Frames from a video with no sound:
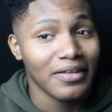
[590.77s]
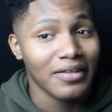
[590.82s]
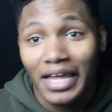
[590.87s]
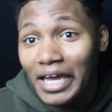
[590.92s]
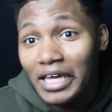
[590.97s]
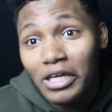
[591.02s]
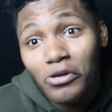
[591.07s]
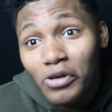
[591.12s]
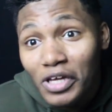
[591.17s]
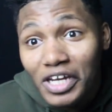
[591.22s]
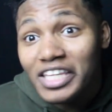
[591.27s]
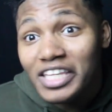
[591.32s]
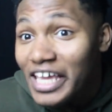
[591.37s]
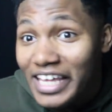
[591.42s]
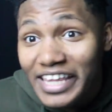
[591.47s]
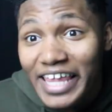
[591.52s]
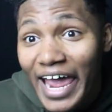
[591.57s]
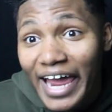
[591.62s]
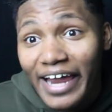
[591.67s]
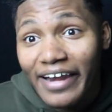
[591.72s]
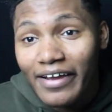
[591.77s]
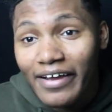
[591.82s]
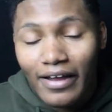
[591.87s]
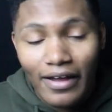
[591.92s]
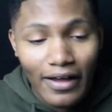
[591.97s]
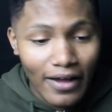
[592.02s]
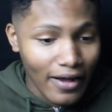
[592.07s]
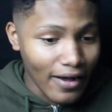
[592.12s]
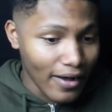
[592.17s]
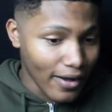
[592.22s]
Like, you could have did that.
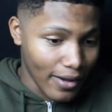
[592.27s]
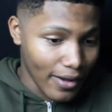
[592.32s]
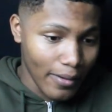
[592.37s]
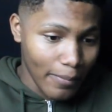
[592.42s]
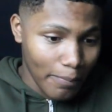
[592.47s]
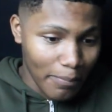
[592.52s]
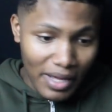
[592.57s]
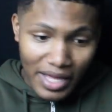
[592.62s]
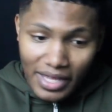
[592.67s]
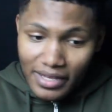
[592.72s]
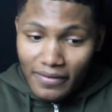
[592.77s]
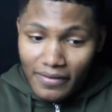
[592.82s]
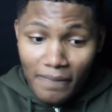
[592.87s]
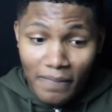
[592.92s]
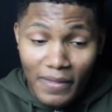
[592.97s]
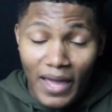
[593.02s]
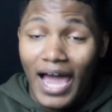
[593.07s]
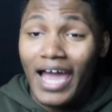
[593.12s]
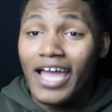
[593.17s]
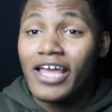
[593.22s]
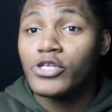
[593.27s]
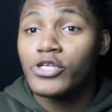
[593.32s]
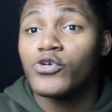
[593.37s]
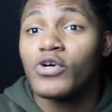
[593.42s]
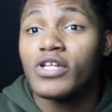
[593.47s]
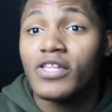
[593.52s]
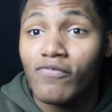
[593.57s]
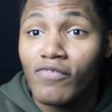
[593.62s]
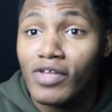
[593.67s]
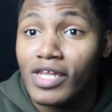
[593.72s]
But I
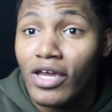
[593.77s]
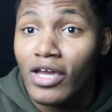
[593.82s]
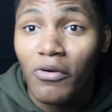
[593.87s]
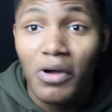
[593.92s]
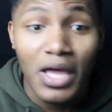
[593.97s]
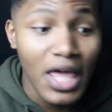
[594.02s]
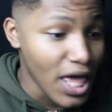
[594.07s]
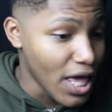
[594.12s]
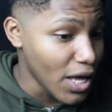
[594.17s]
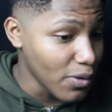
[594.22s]
enjoyed the video.